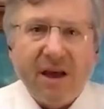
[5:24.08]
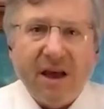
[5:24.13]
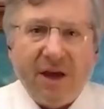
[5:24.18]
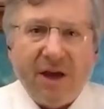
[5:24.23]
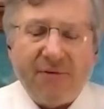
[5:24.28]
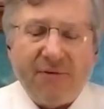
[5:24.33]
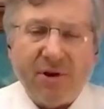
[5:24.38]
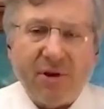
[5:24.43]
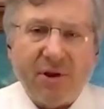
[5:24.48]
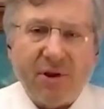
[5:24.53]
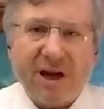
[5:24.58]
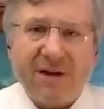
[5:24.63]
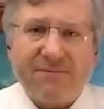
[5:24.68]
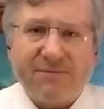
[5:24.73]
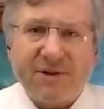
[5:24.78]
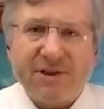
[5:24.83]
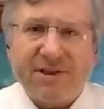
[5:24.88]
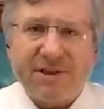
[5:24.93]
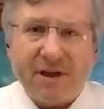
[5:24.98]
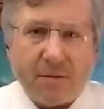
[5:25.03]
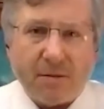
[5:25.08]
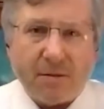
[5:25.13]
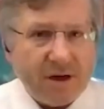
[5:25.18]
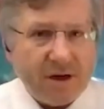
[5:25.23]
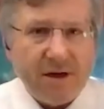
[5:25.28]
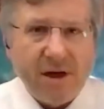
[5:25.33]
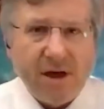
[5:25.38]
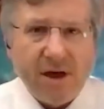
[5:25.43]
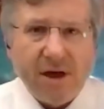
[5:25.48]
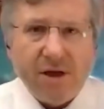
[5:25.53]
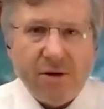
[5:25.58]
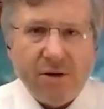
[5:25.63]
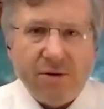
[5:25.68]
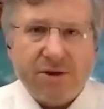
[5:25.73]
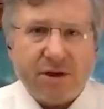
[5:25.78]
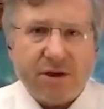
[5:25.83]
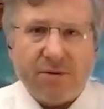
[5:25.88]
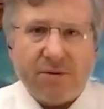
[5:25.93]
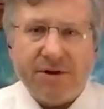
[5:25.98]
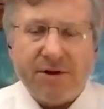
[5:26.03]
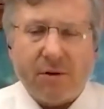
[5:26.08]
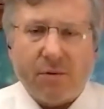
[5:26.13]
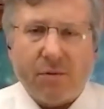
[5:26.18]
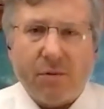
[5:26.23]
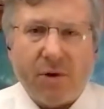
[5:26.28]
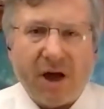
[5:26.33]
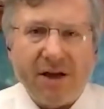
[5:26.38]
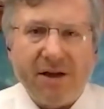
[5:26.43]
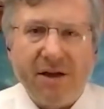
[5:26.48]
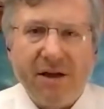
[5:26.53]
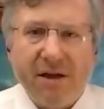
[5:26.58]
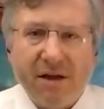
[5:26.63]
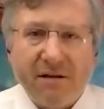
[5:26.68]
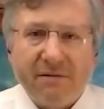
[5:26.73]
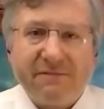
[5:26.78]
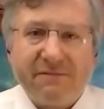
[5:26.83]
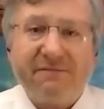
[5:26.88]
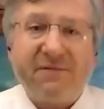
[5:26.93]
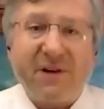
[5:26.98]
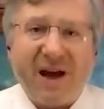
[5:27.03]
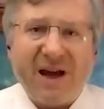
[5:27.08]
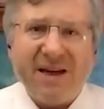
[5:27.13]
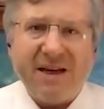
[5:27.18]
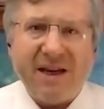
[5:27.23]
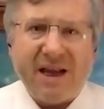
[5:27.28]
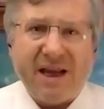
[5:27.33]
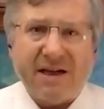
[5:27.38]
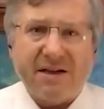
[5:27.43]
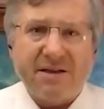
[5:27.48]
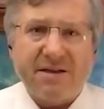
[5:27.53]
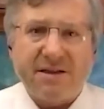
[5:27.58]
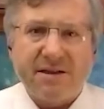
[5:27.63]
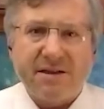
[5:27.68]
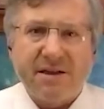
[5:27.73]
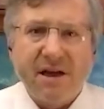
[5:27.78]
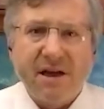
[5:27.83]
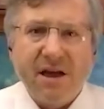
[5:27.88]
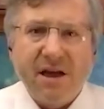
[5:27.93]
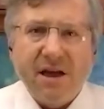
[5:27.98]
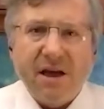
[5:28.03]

If you're looking for someone who's going to run finance,